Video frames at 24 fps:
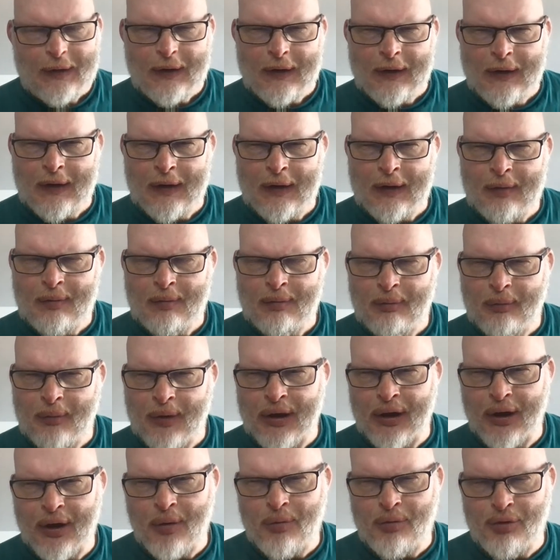When
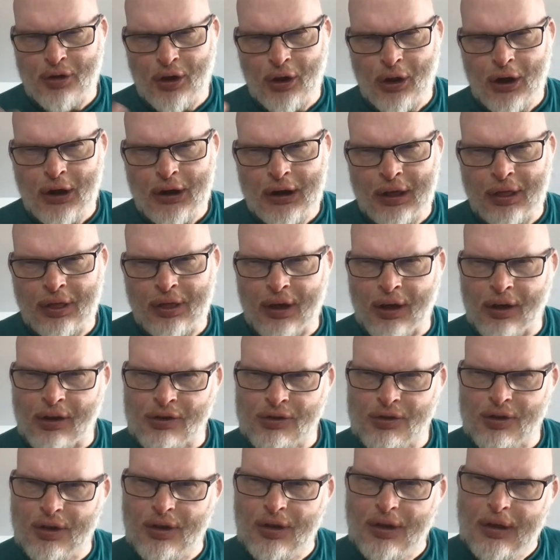it comes to learning
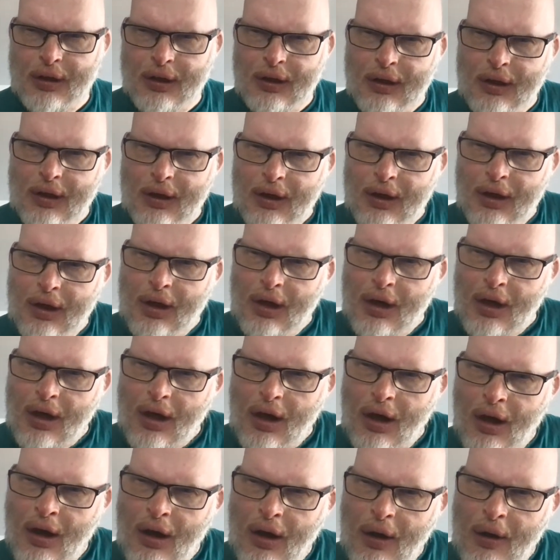things.
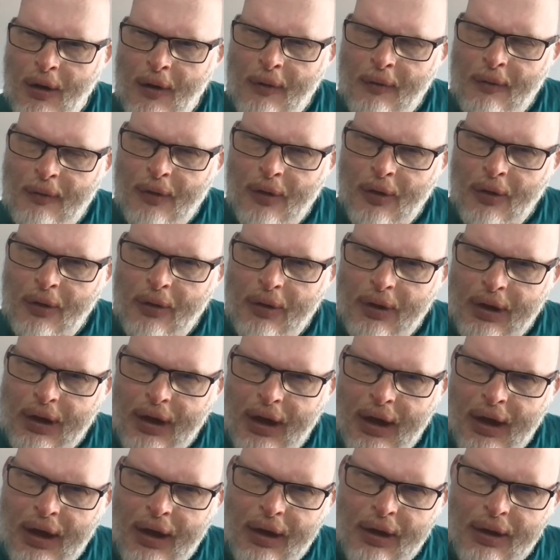
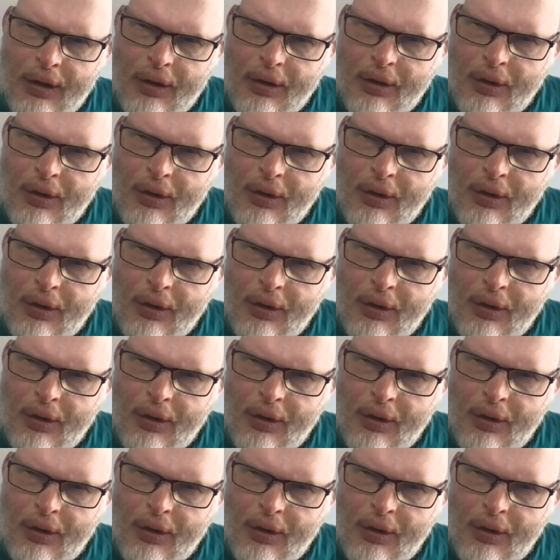Okay.